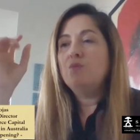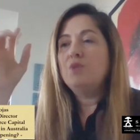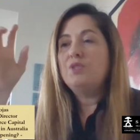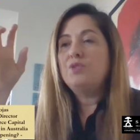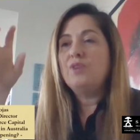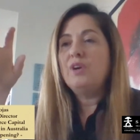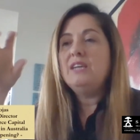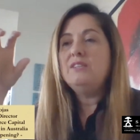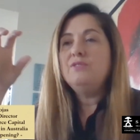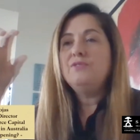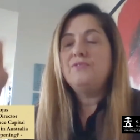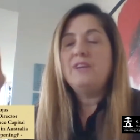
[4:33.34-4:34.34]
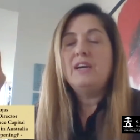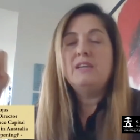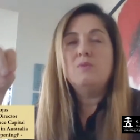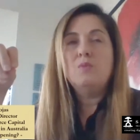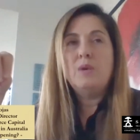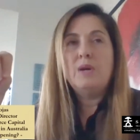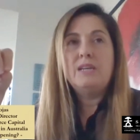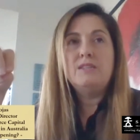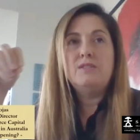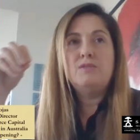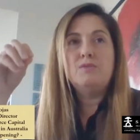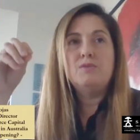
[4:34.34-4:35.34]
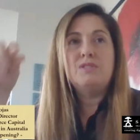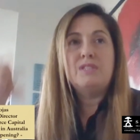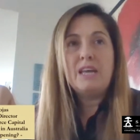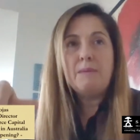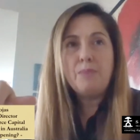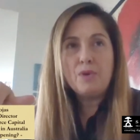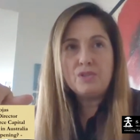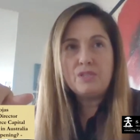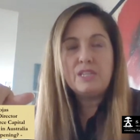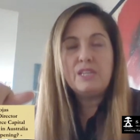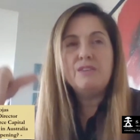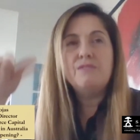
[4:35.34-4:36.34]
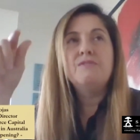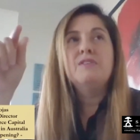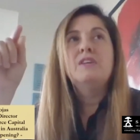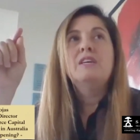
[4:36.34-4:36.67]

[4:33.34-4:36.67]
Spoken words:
we try to find ways to stay positive